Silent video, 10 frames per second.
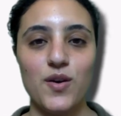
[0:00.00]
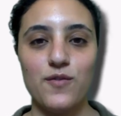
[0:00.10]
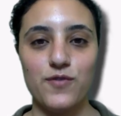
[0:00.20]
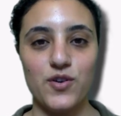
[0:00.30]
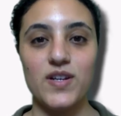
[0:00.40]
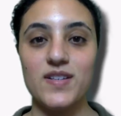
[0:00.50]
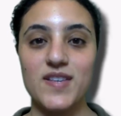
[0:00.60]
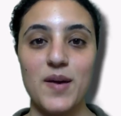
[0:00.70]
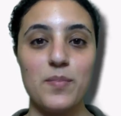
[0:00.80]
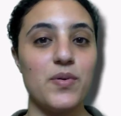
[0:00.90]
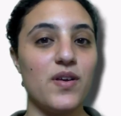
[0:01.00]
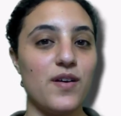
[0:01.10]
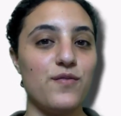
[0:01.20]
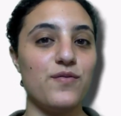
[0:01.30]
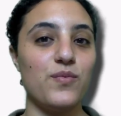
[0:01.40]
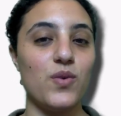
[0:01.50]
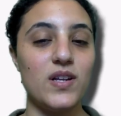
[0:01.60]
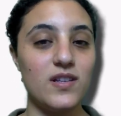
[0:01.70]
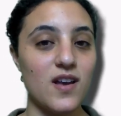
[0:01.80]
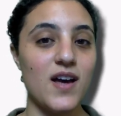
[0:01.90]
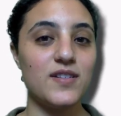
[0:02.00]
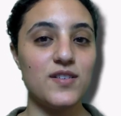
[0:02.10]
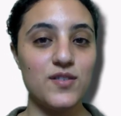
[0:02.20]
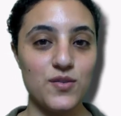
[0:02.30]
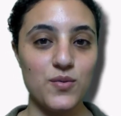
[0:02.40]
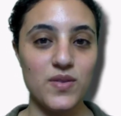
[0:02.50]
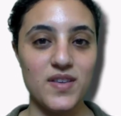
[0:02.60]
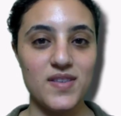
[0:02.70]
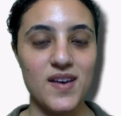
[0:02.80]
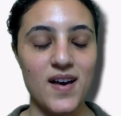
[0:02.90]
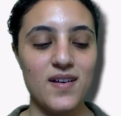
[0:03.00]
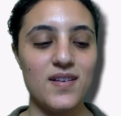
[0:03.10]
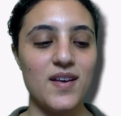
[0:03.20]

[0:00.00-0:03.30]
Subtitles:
For an example of what not to do with the ta,